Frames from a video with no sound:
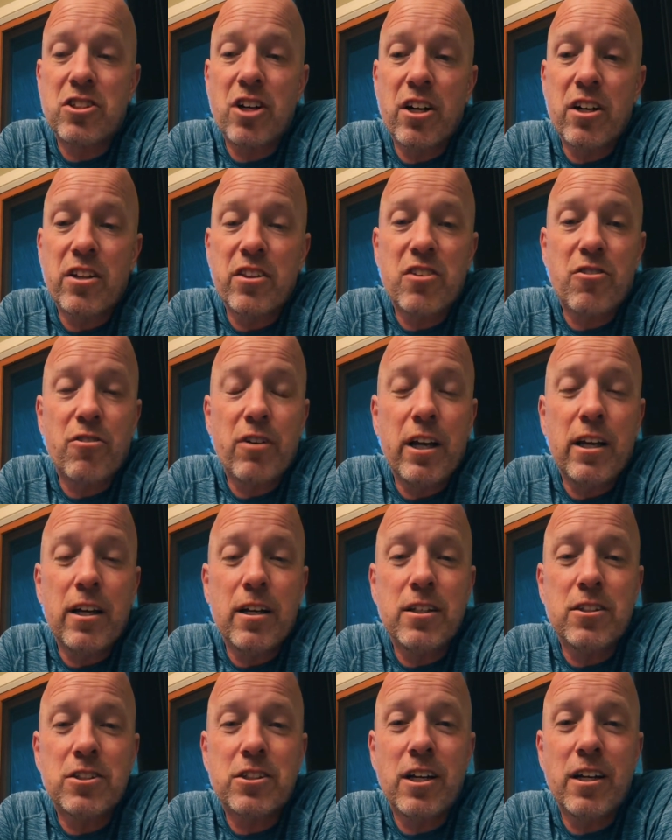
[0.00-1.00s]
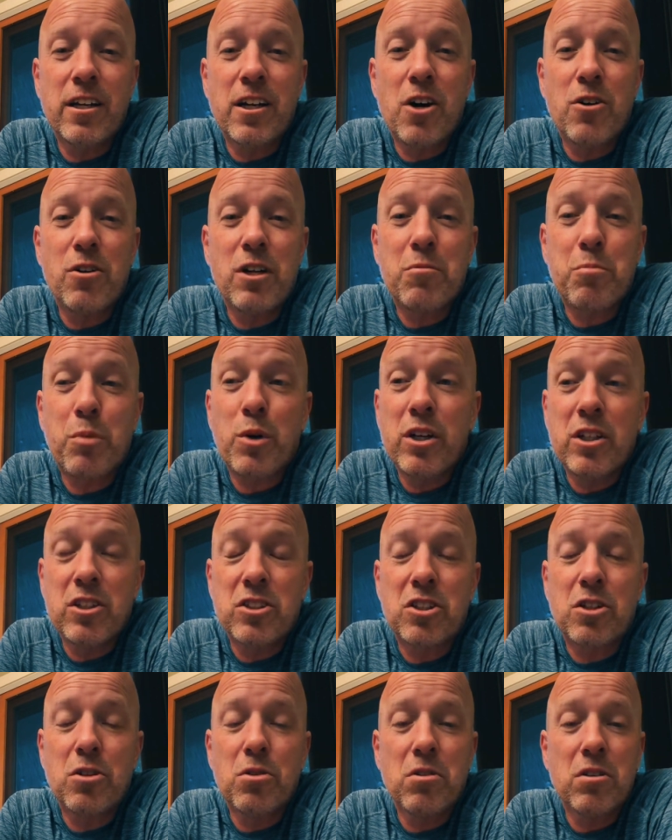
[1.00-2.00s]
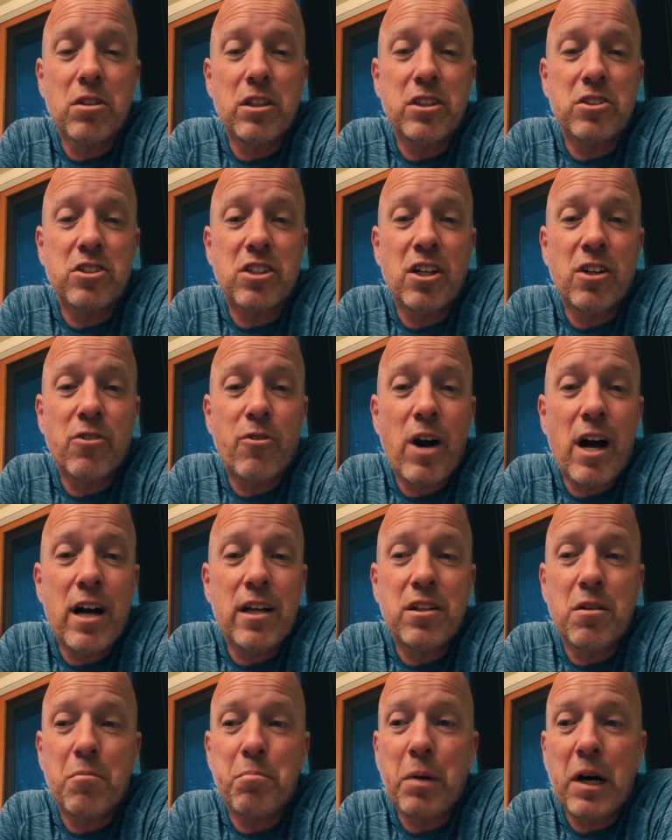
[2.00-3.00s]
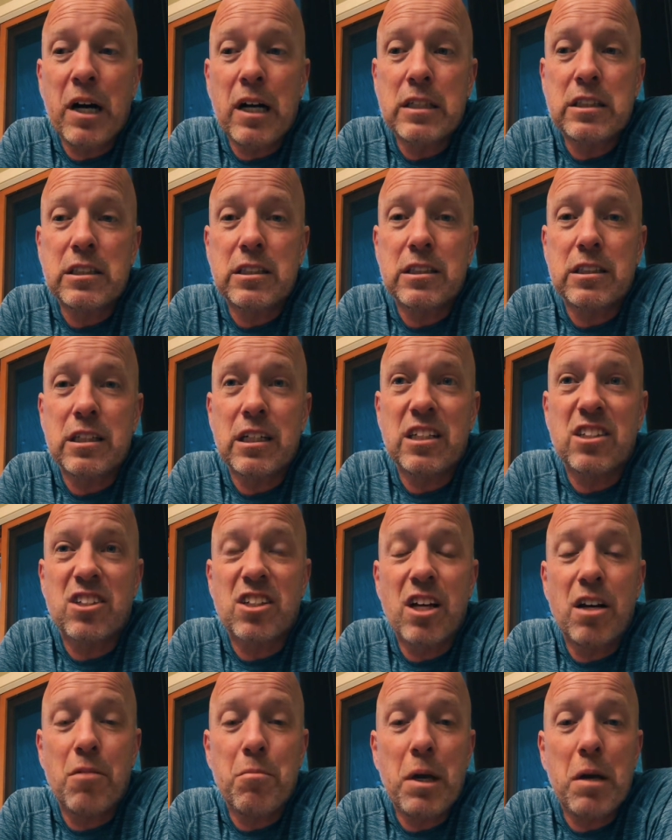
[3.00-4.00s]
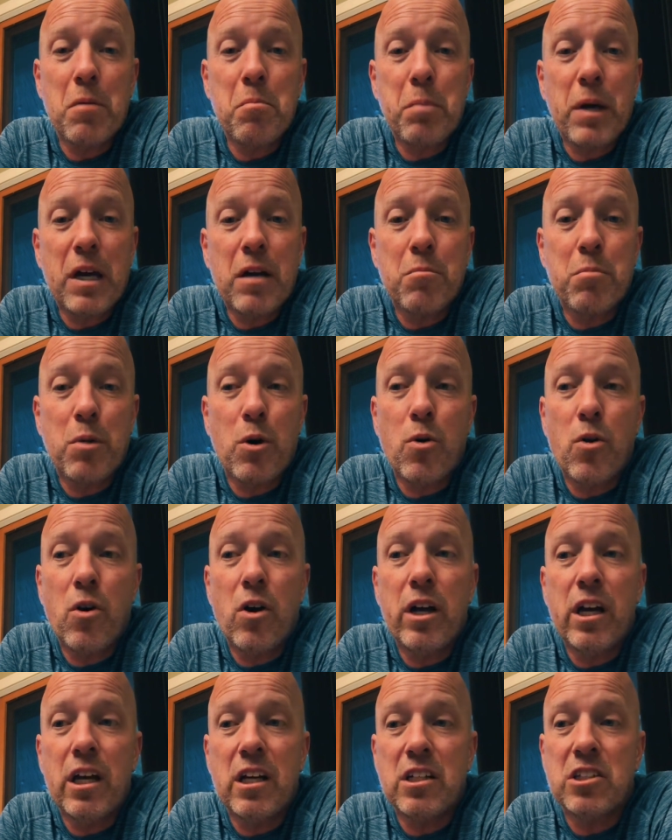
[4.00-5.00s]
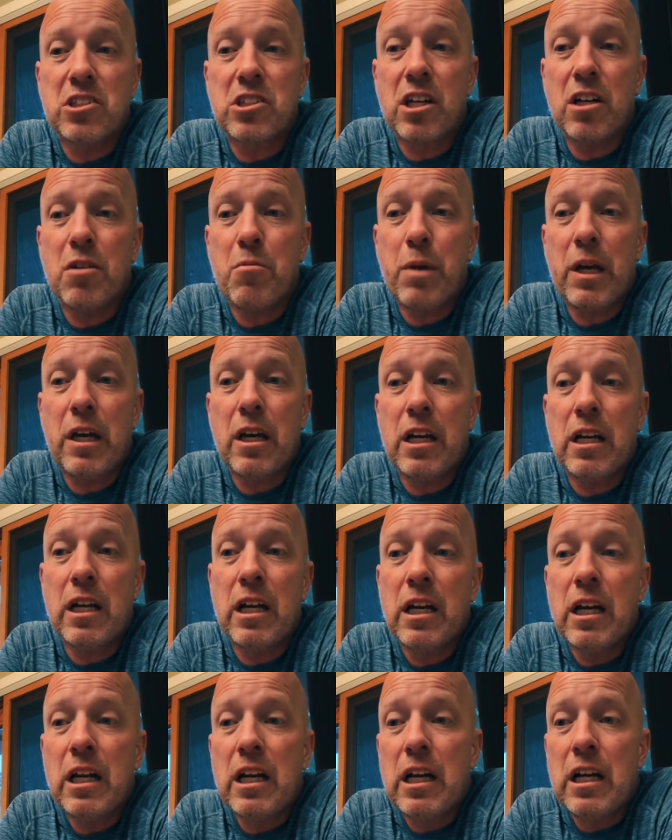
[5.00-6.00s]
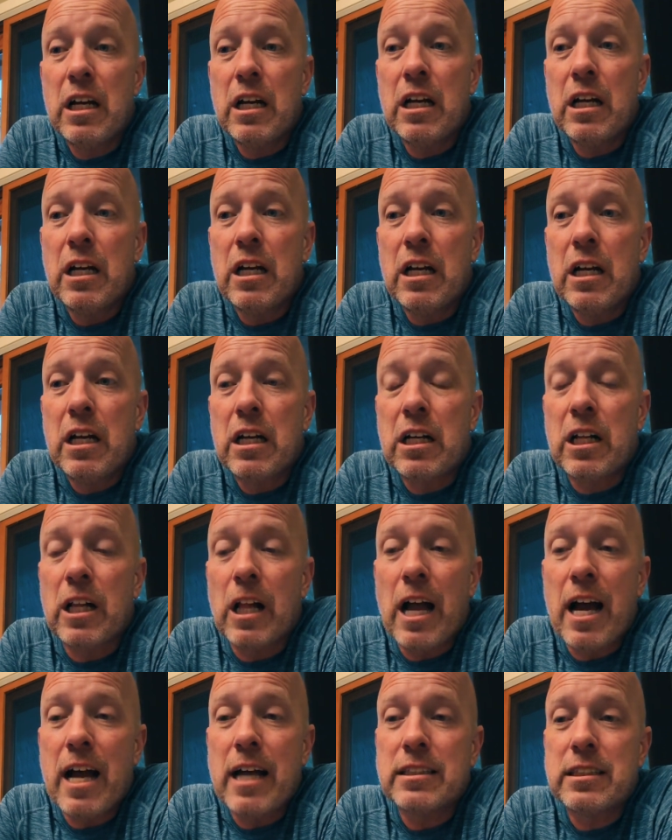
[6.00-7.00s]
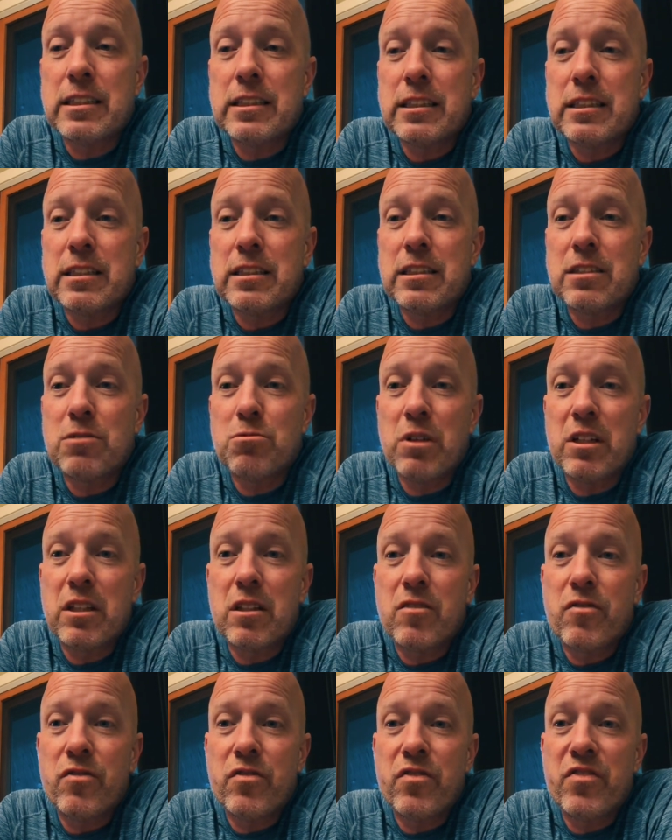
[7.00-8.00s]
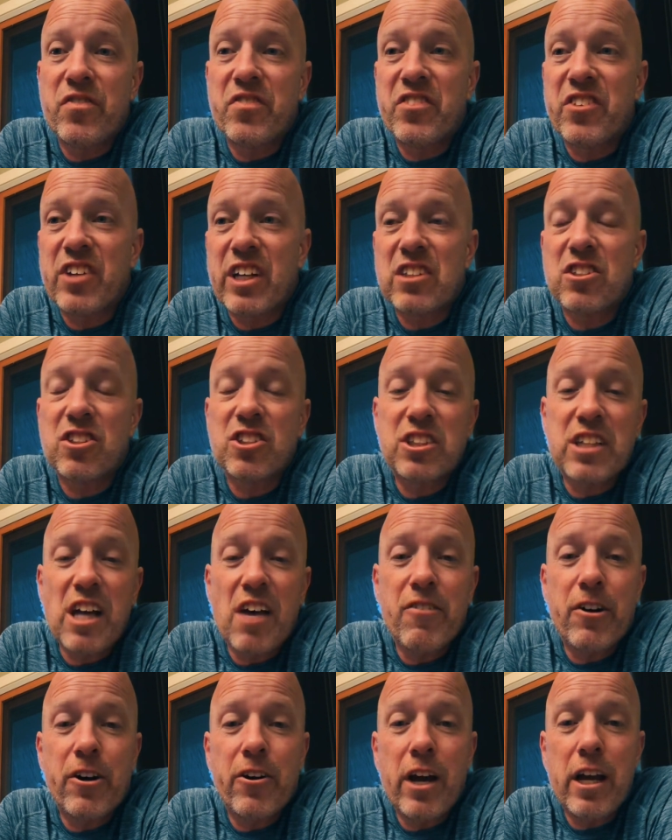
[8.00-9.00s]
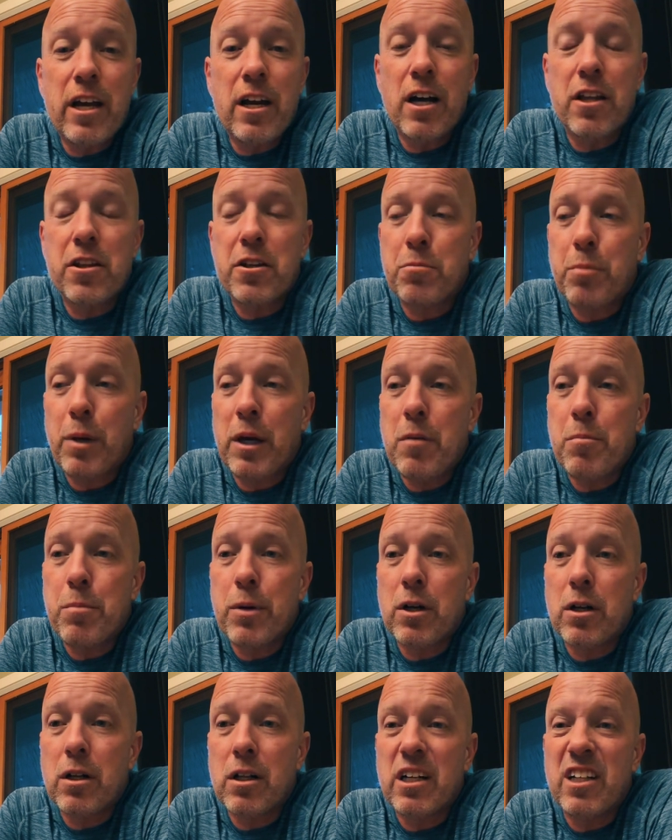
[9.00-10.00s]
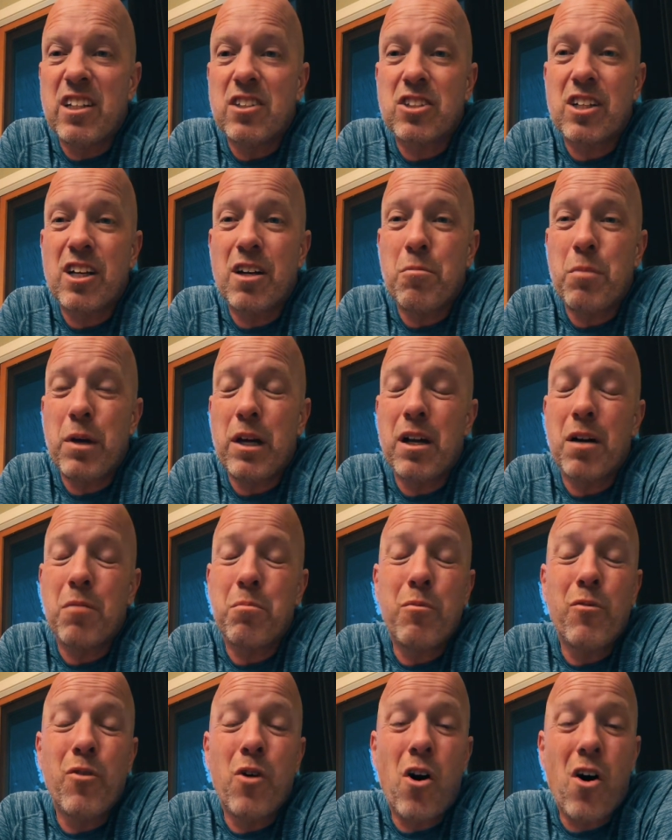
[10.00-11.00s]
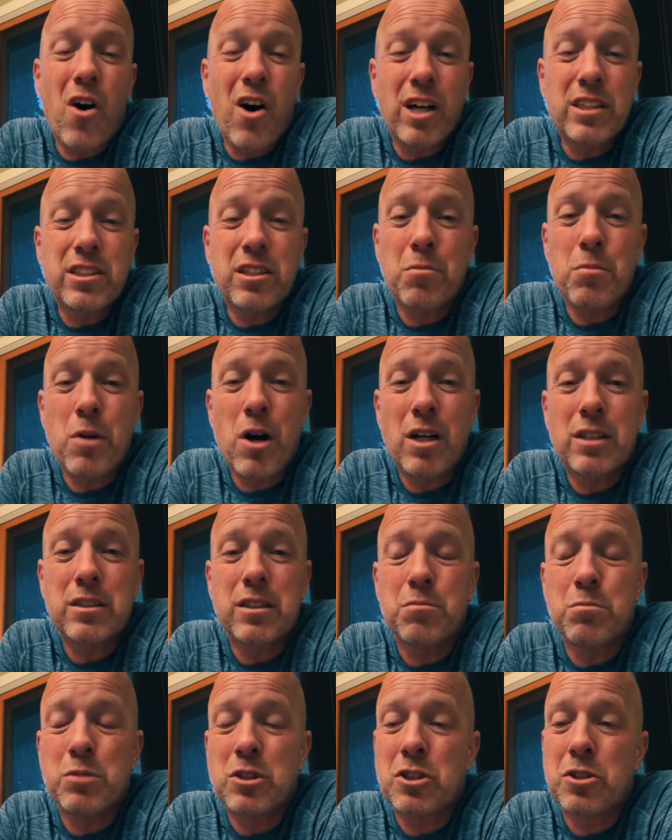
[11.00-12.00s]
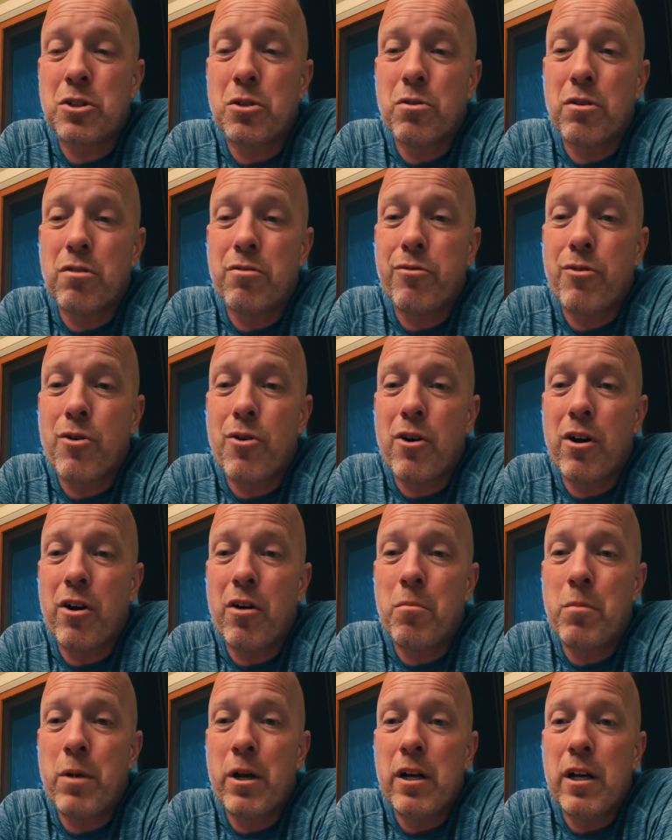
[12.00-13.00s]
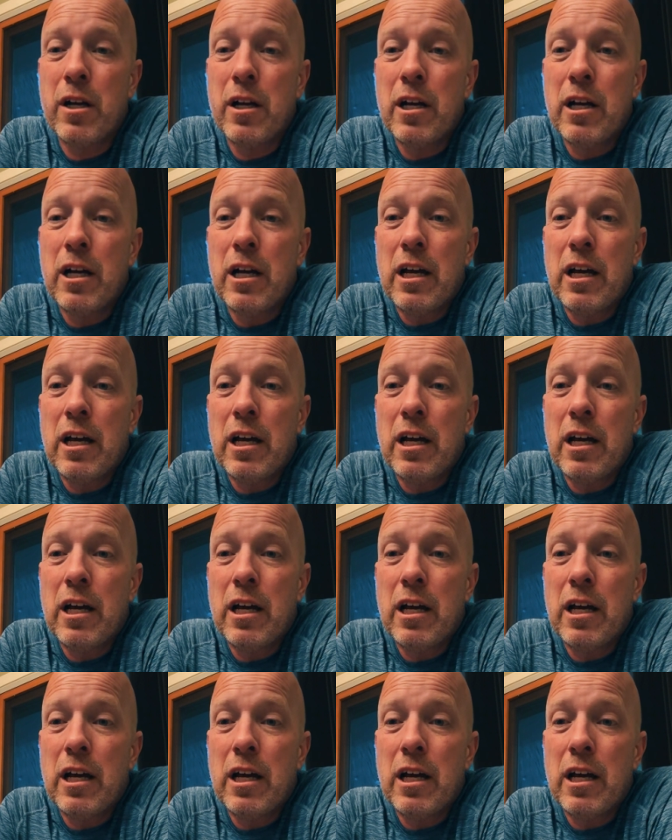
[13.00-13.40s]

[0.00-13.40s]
He's turning three, and he's going to go to preschool, and he's going to ride the bus, and he's going to be a big boy, and he's going to be in classes with six or seven or eight other people, and he's going to be in an awesome, awesome school for him.